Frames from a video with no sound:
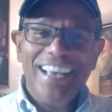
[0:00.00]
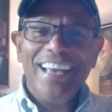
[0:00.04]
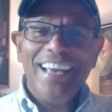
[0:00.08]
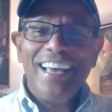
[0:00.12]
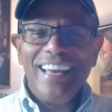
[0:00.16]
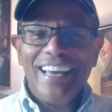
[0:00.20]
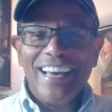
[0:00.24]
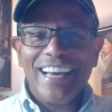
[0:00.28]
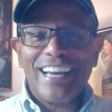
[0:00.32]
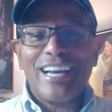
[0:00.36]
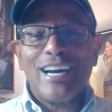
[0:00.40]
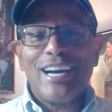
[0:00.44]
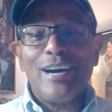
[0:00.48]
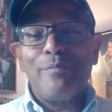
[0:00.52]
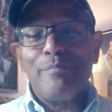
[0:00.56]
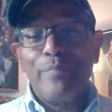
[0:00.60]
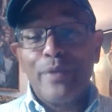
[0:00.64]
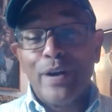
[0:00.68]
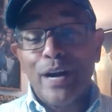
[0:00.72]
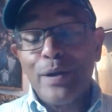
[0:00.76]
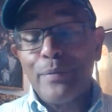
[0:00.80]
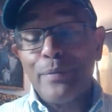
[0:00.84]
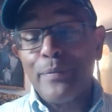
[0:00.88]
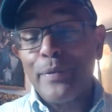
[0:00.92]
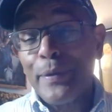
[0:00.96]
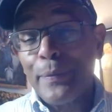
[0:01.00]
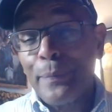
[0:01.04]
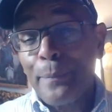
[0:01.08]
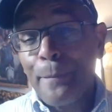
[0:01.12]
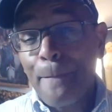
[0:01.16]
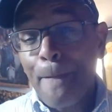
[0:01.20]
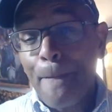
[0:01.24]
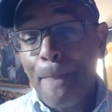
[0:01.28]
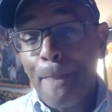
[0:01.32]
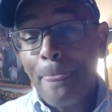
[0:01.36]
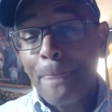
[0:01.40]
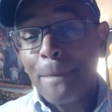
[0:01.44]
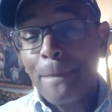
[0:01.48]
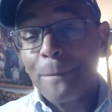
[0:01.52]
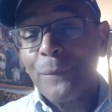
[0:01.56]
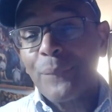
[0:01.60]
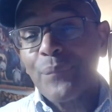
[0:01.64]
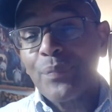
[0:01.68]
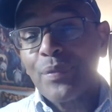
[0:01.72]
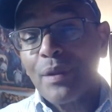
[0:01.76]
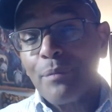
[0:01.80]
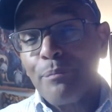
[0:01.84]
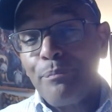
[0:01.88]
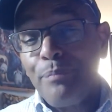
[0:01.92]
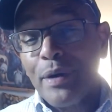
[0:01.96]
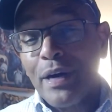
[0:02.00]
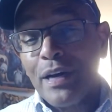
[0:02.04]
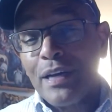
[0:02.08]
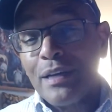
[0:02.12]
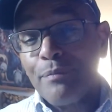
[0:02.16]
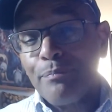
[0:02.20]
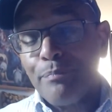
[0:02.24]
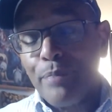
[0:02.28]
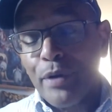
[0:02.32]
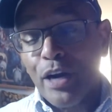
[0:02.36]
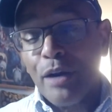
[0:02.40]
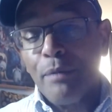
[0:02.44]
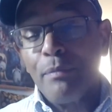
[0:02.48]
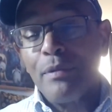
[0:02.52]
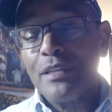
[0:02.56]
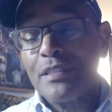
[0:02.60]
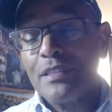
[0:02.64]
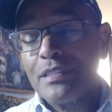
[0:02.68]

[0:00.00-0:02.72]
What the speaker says: Here come Berman. But Berman